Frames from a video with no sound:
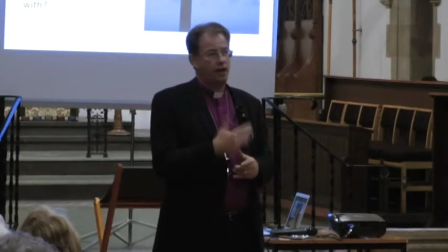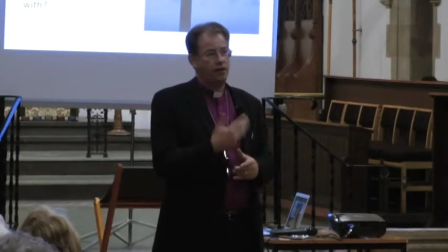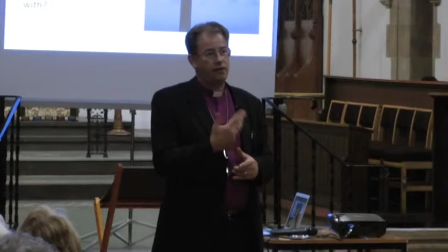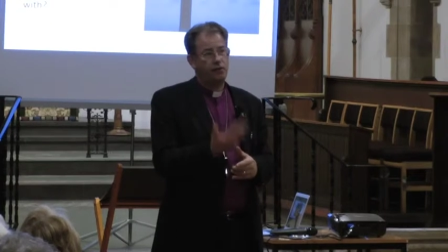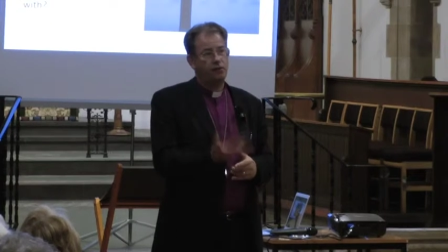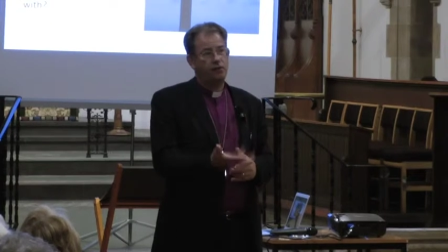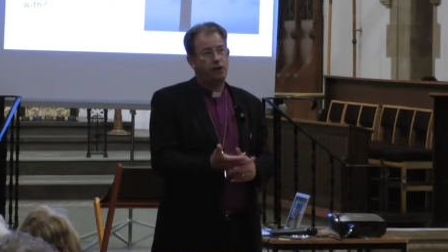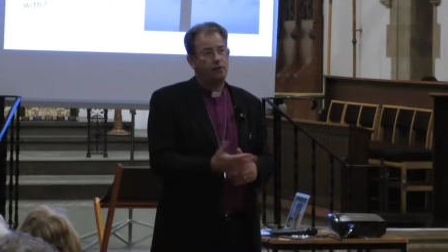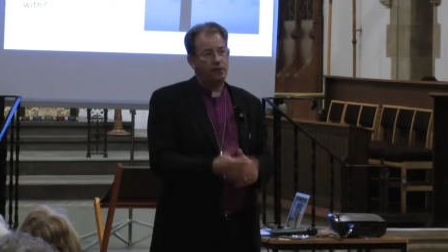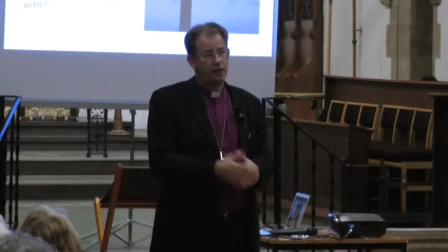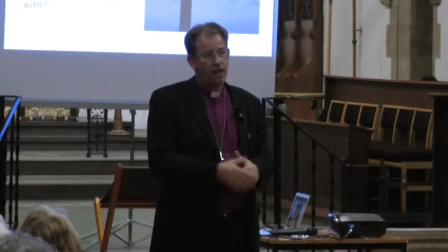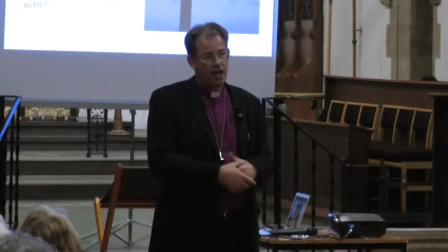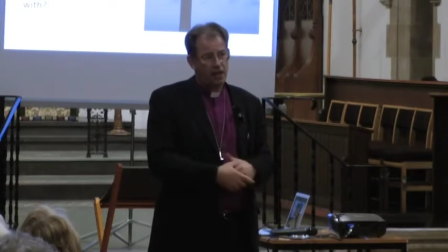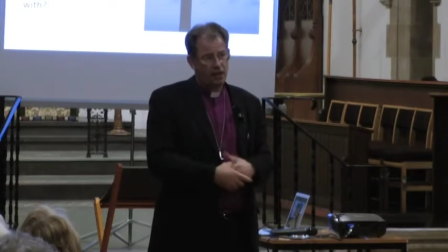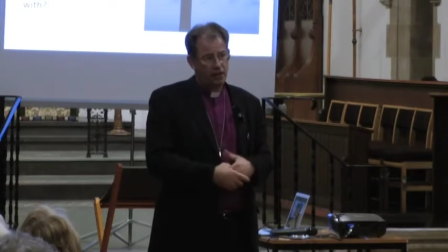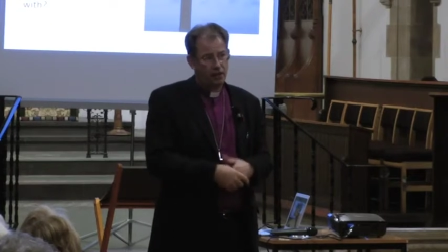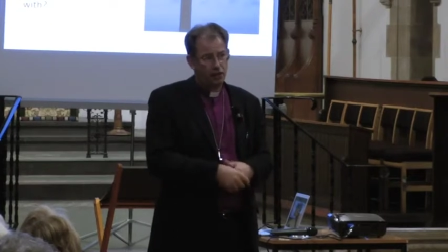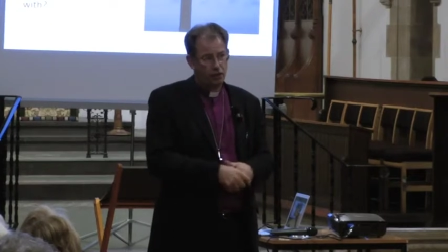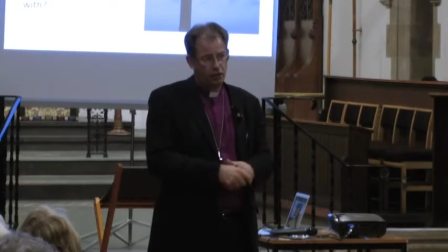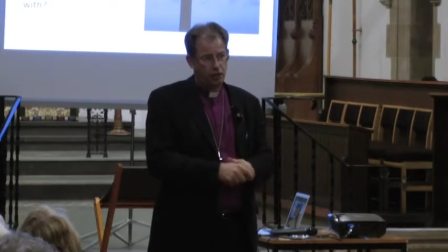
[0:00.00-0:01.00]
of the Roman
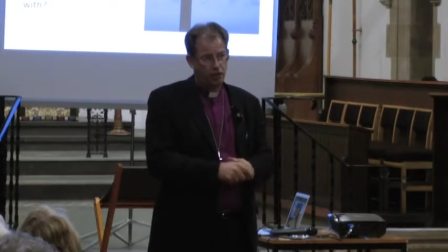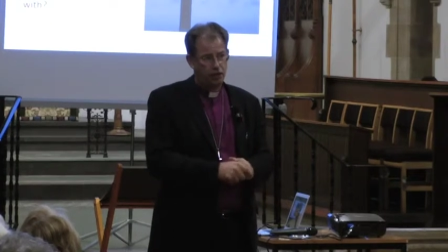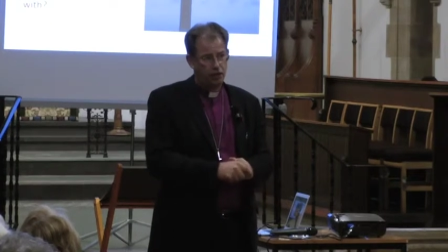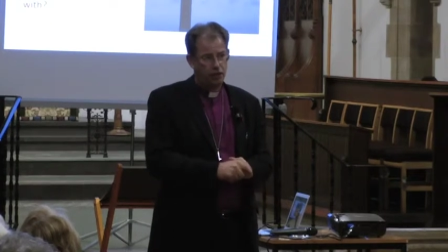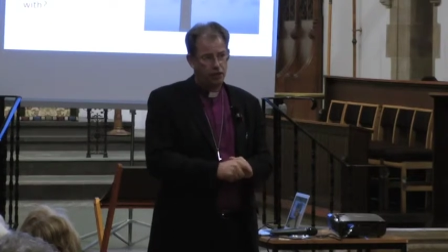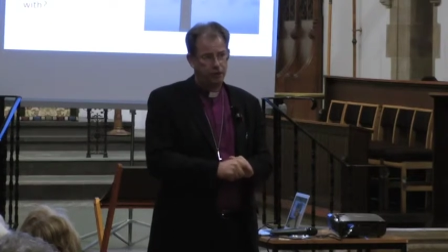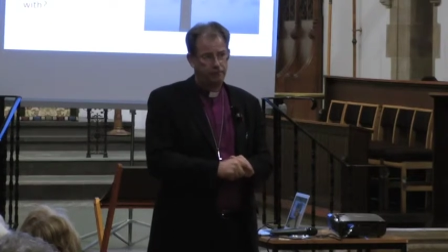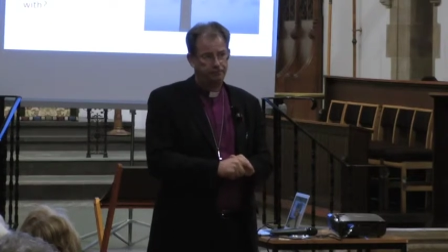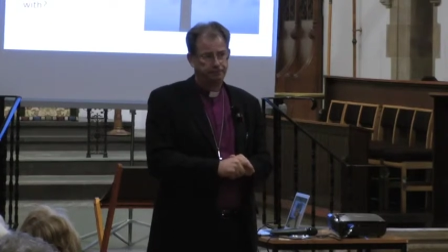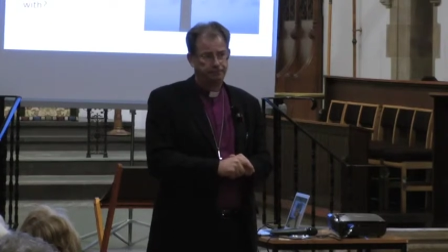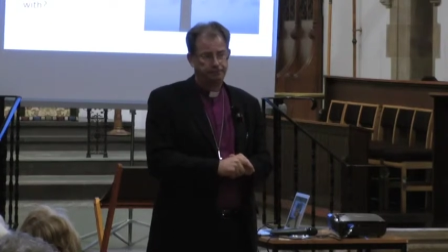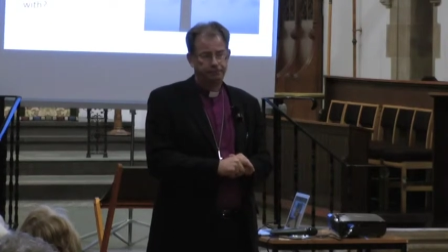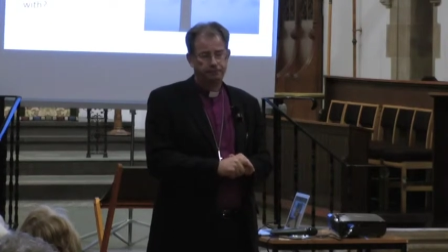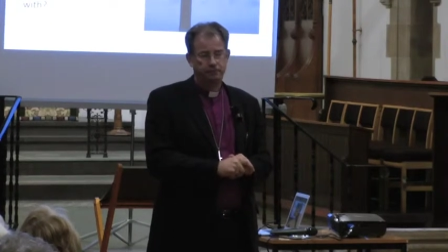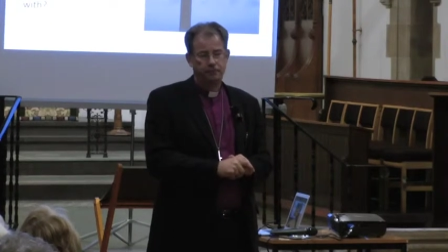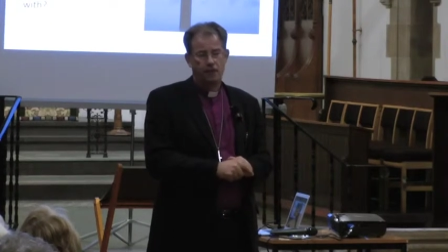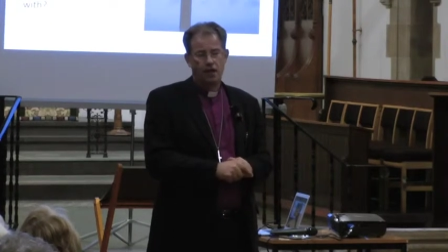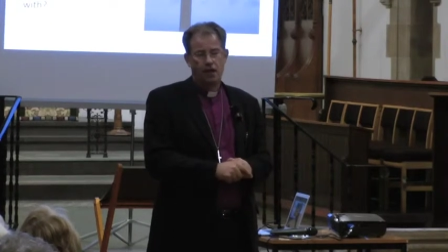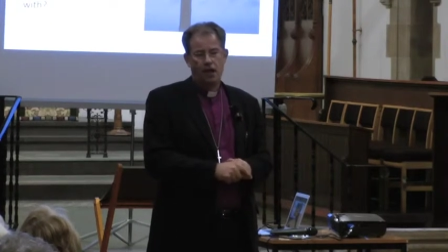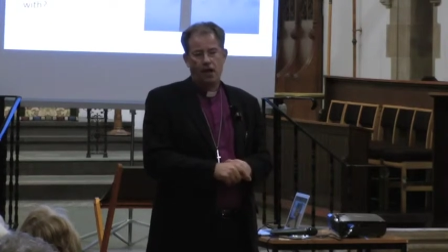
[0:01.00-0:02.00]
Catholic Church.
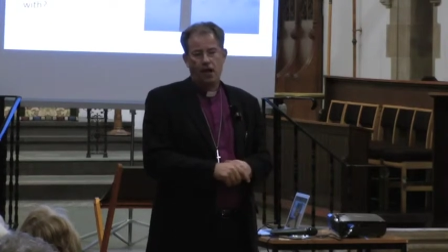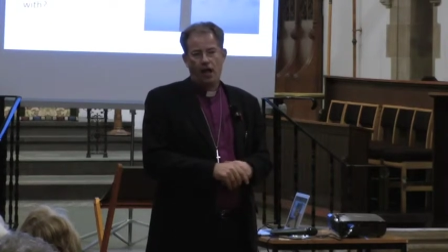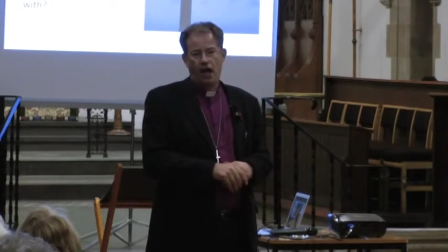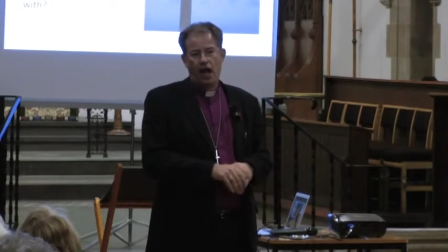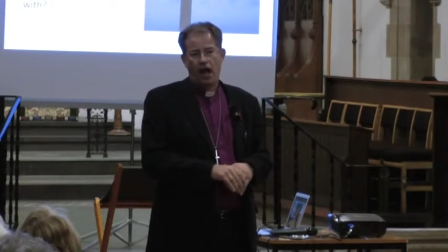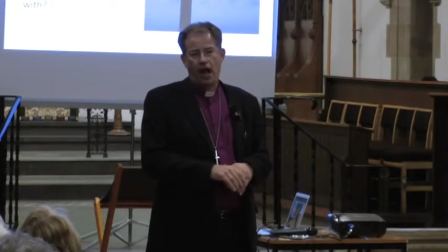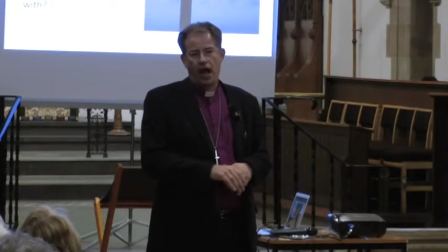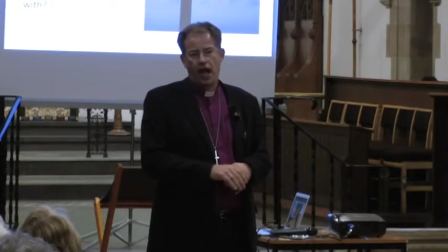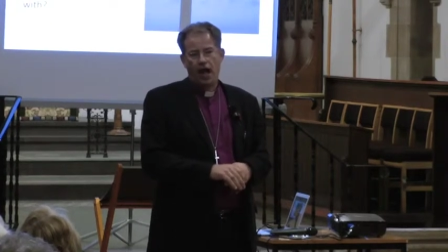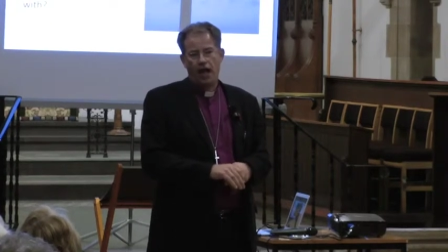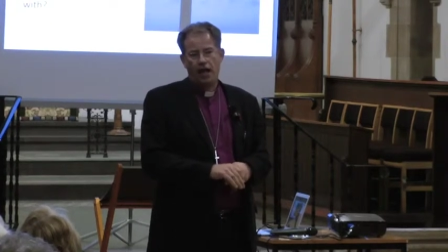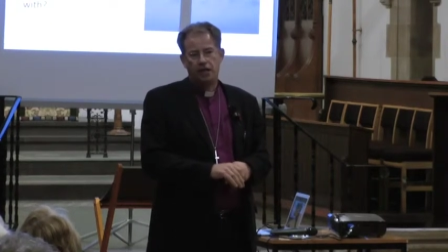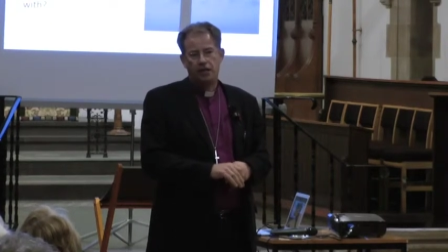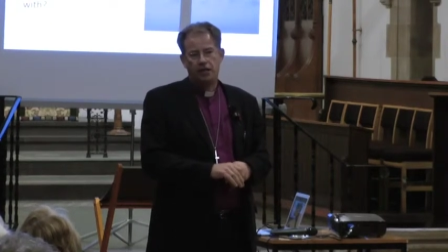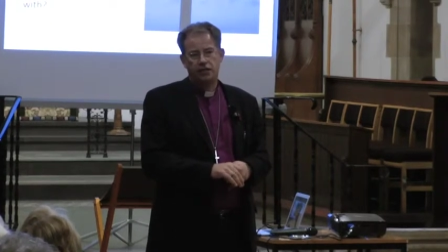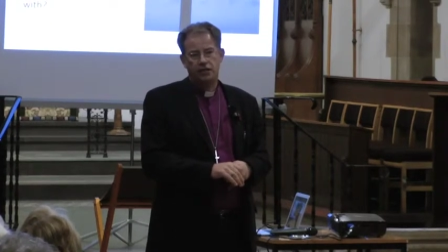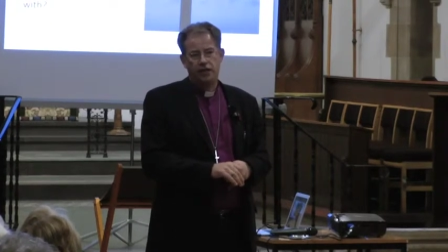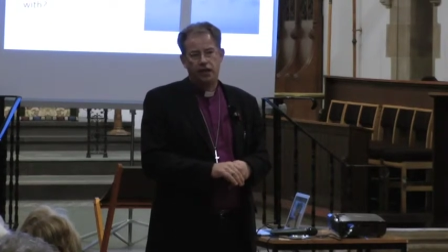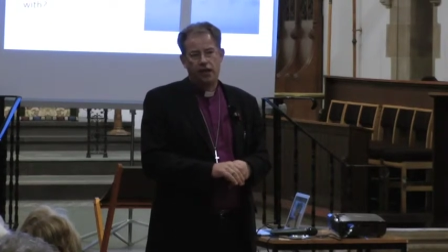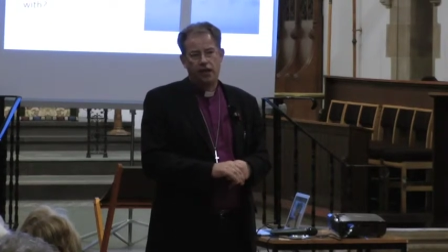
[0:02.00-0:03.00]

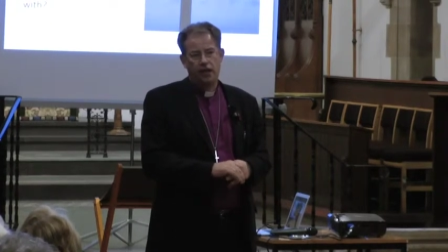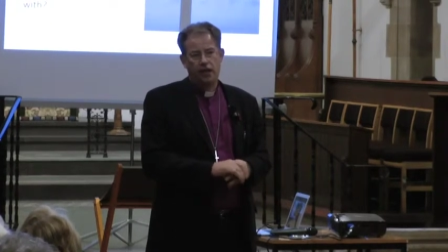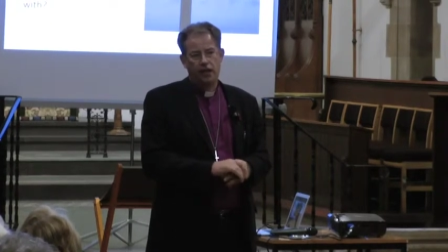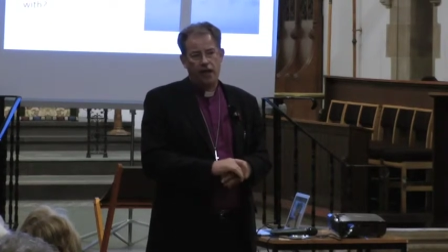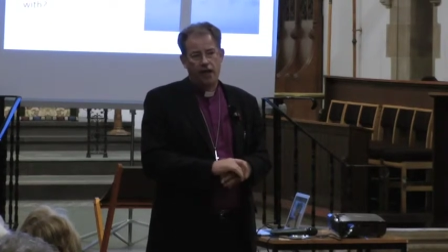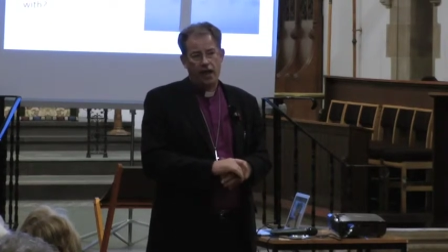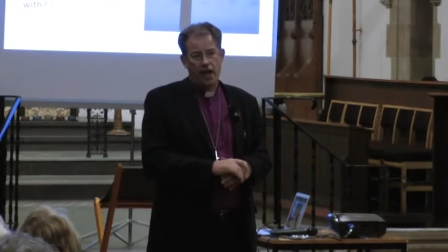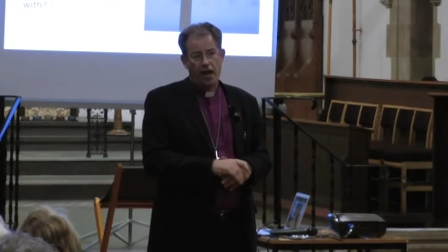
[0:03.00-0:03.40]
And uh,